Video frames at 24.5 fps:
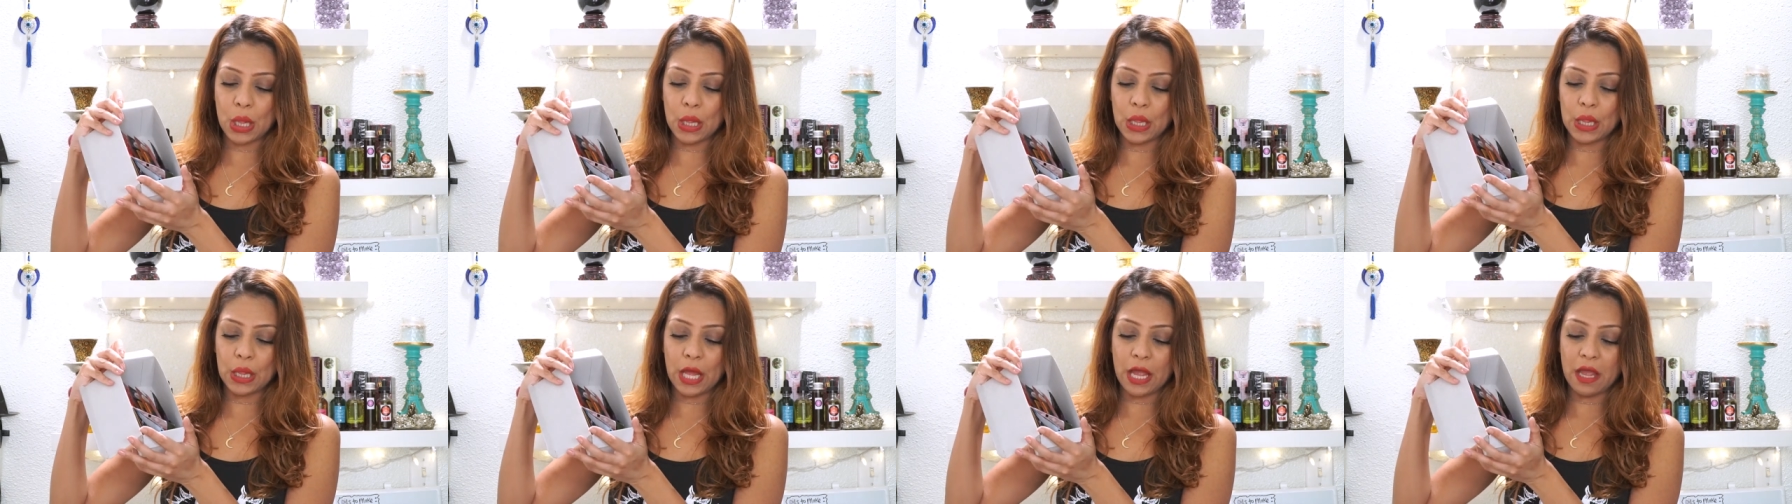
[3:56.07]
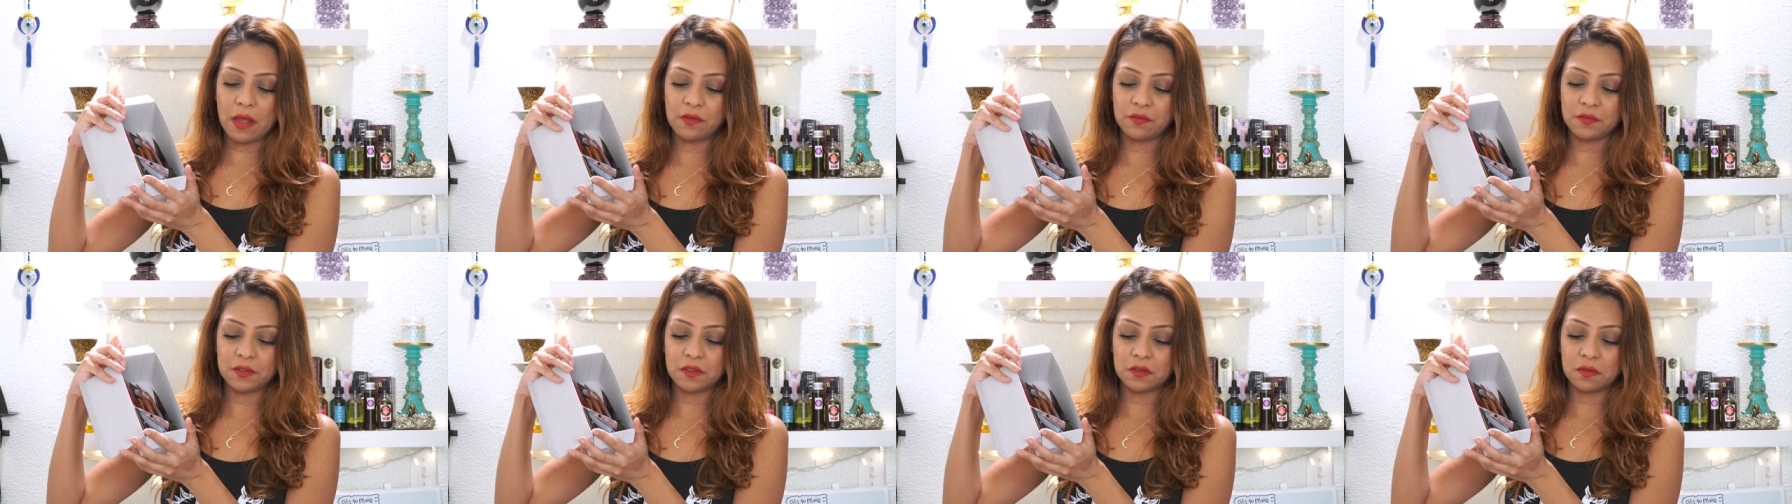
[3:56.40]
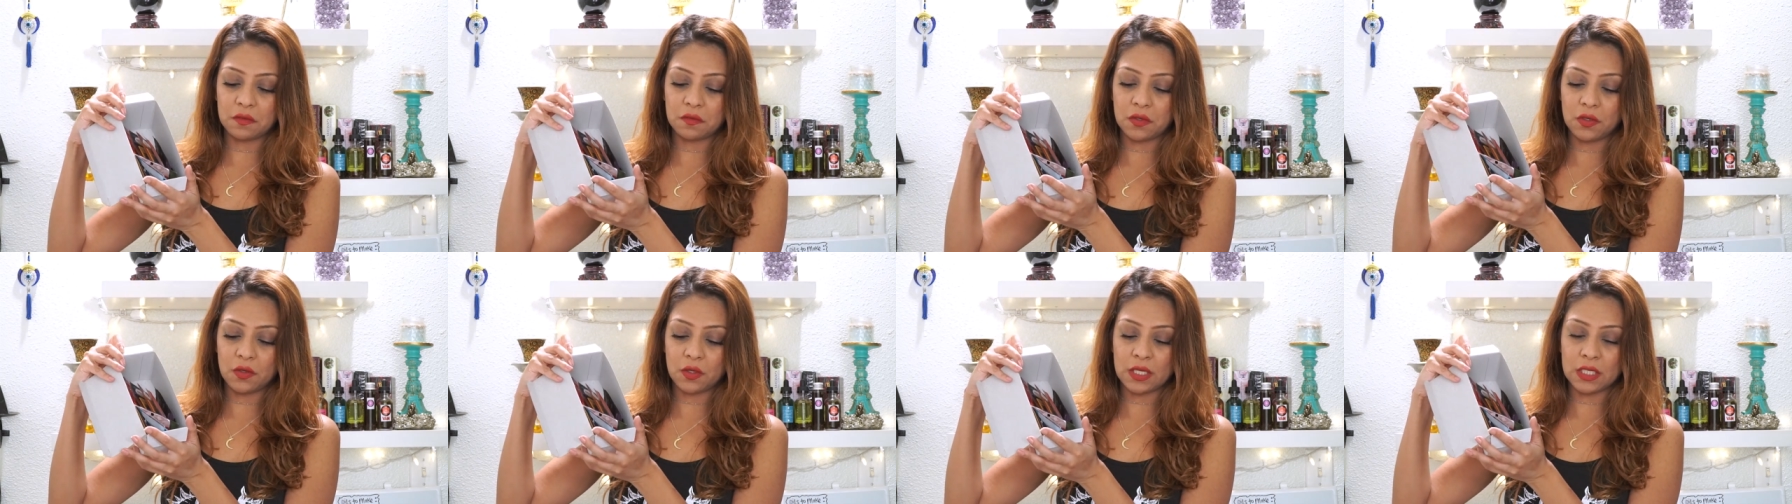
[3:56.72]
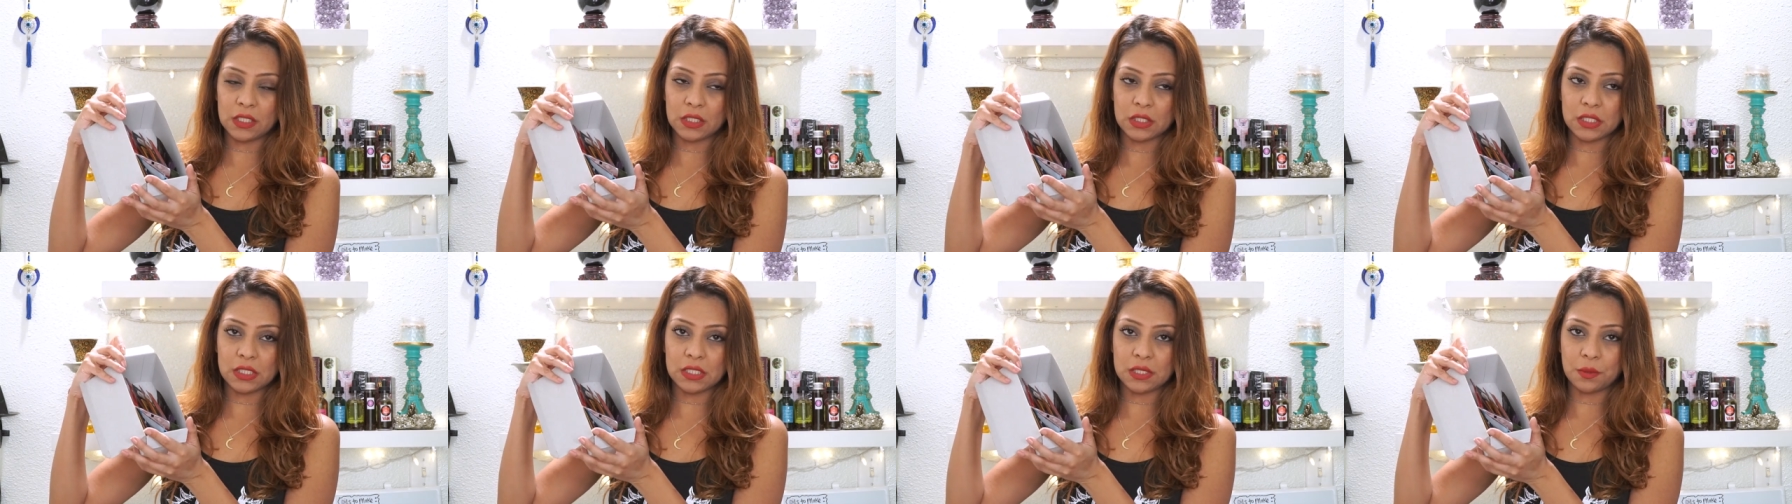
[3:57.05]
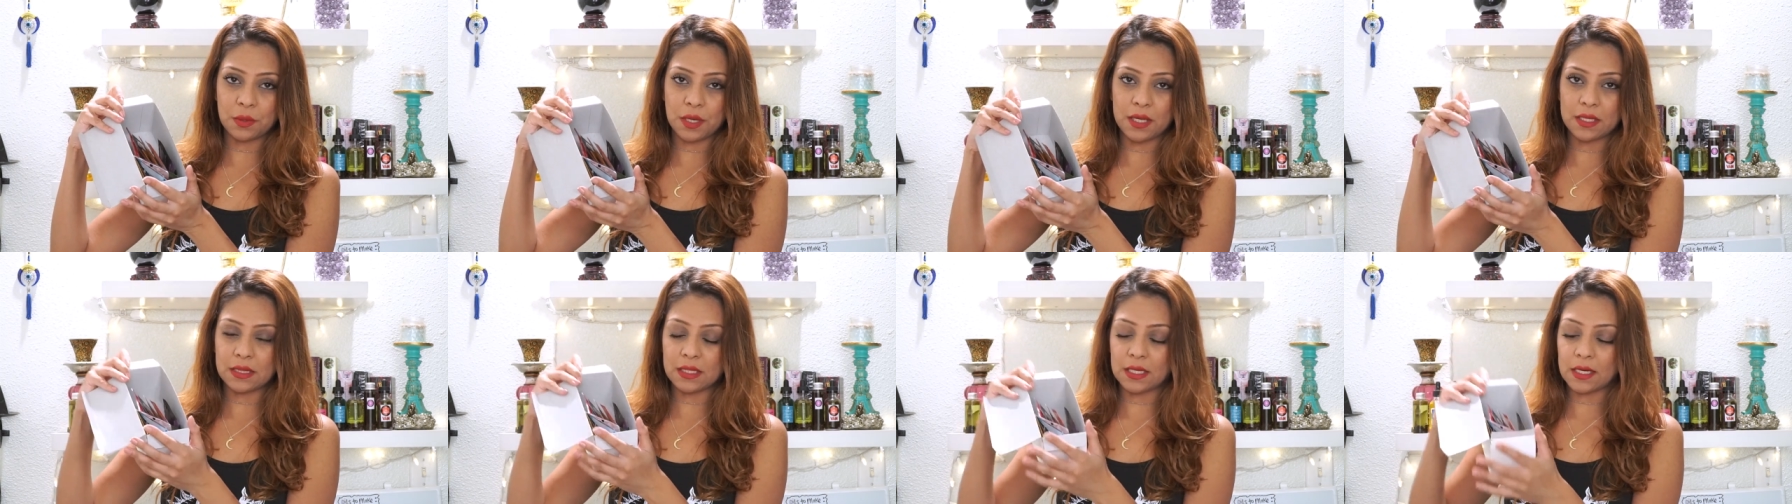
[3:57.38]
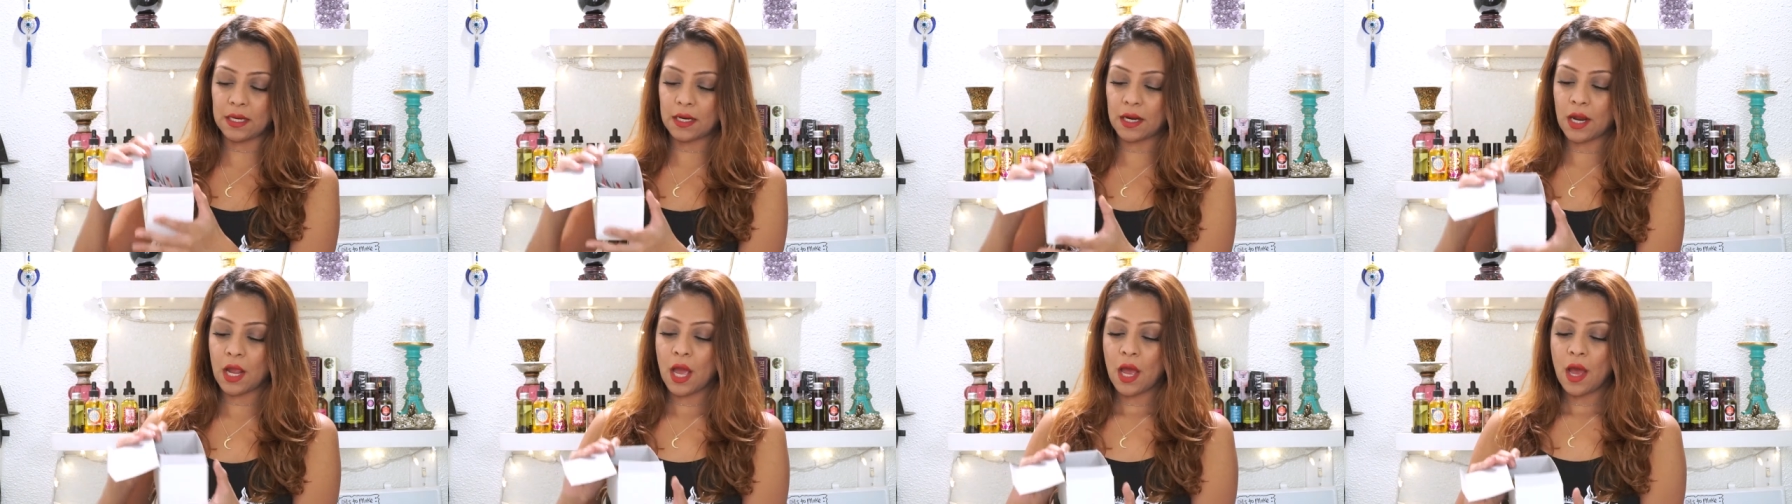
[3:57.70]
left, if you can see right
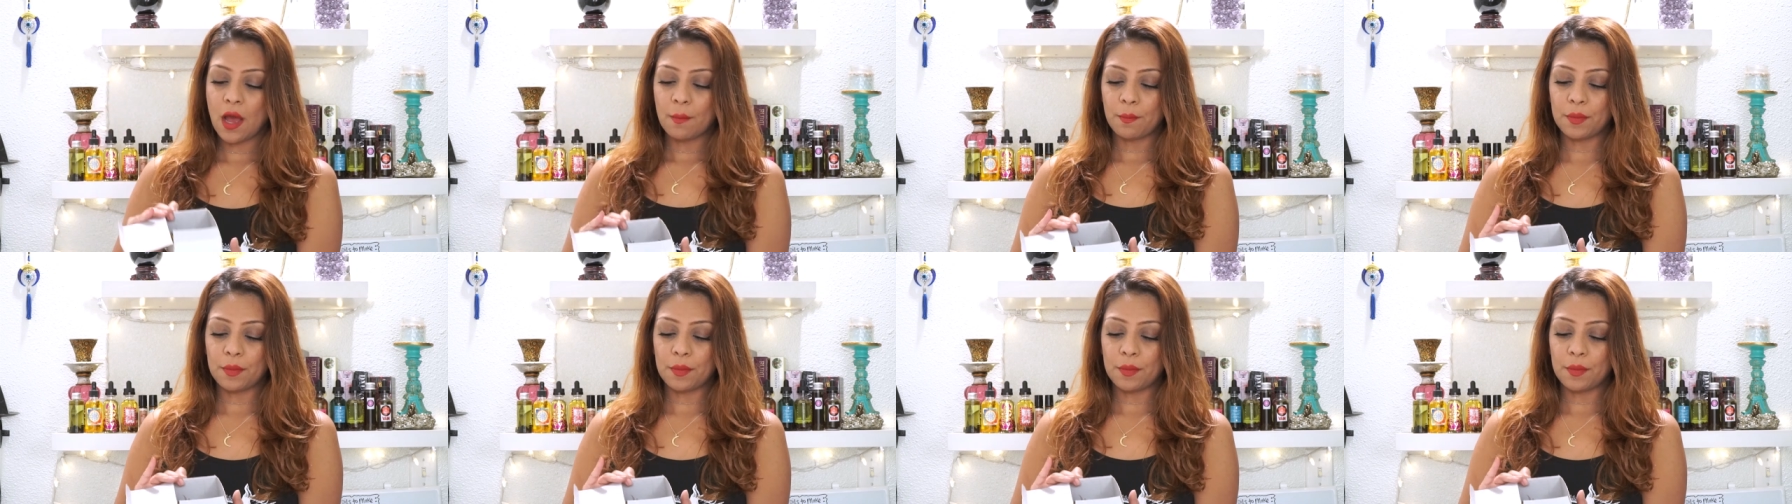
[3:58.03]
there.